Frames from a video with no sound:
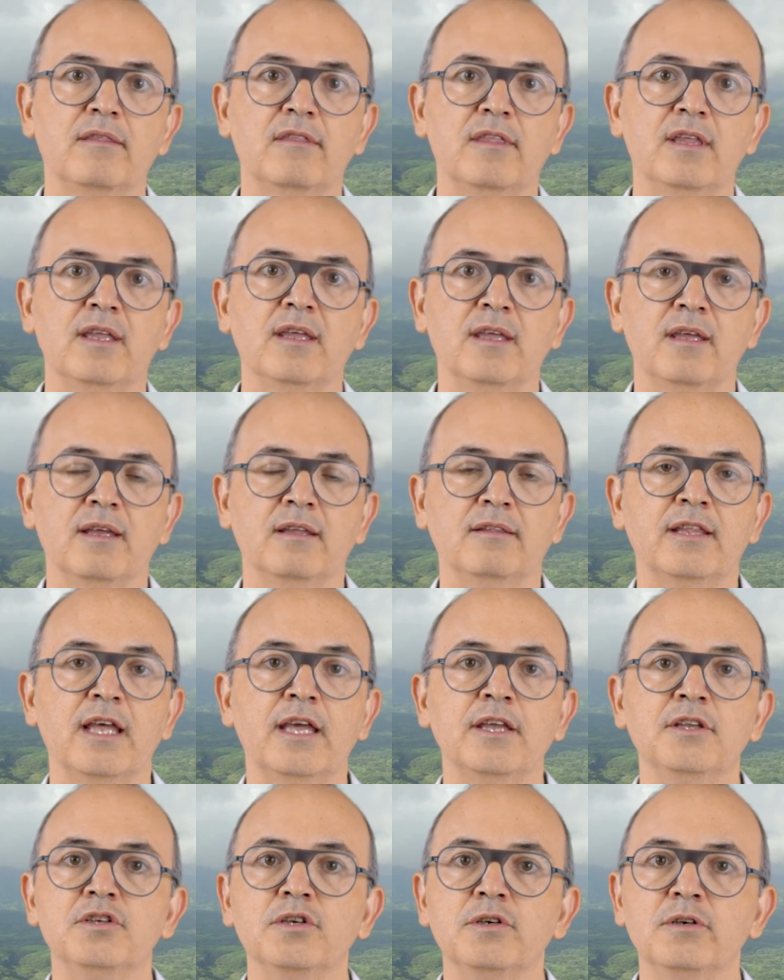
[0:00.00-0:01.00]
the
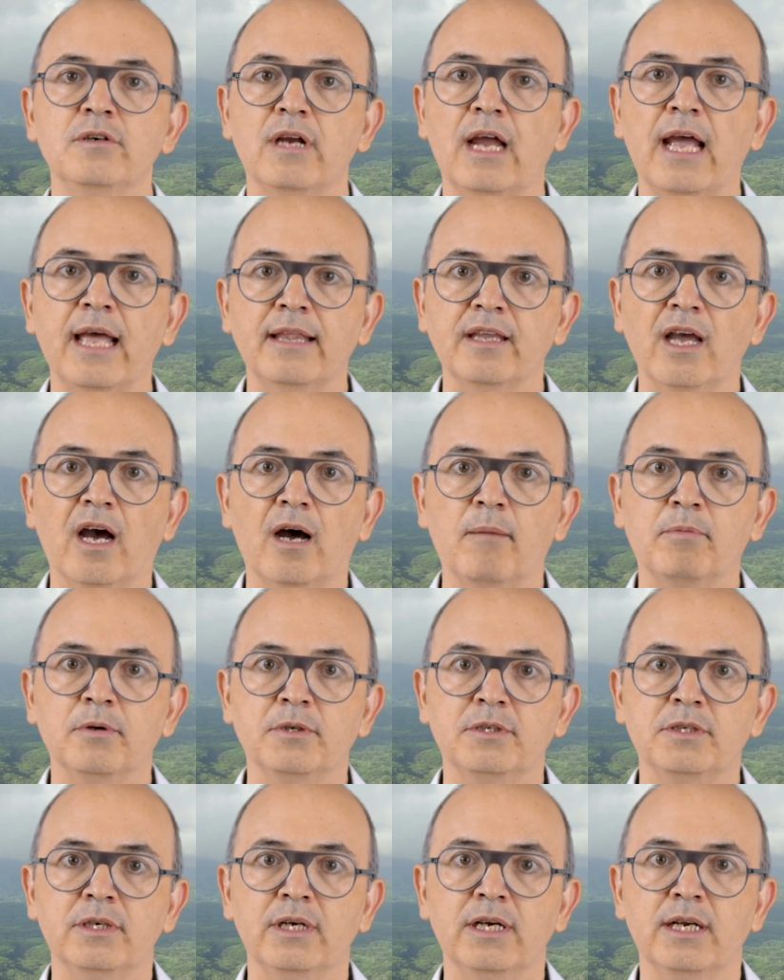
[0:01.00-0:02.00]
danger and the
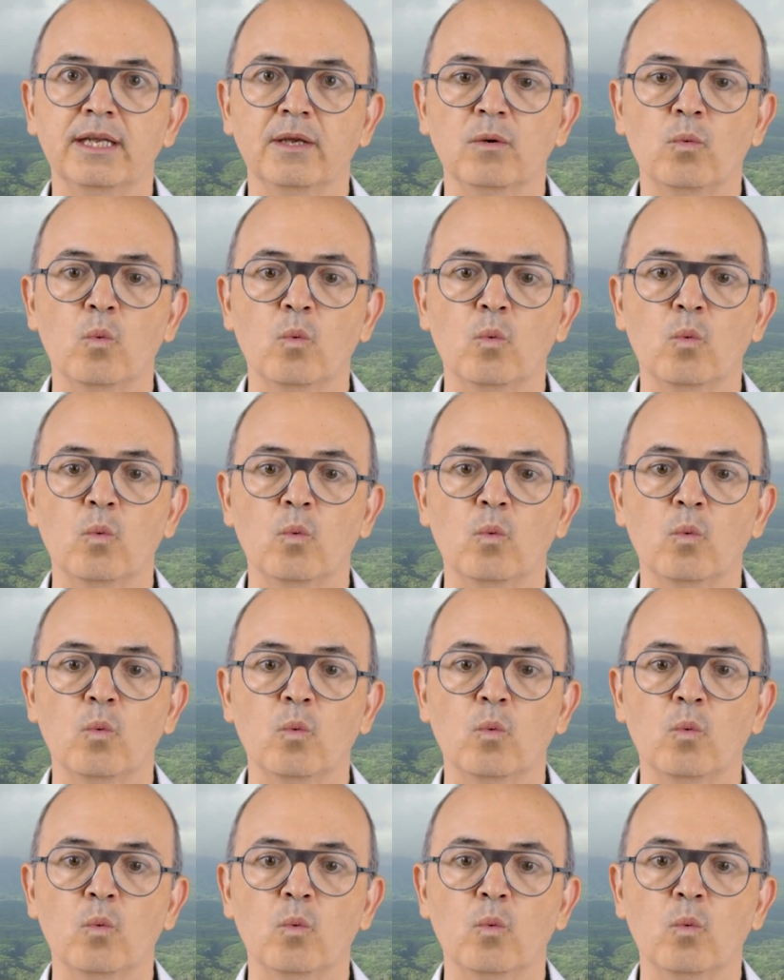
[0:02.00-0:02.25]
opportunity?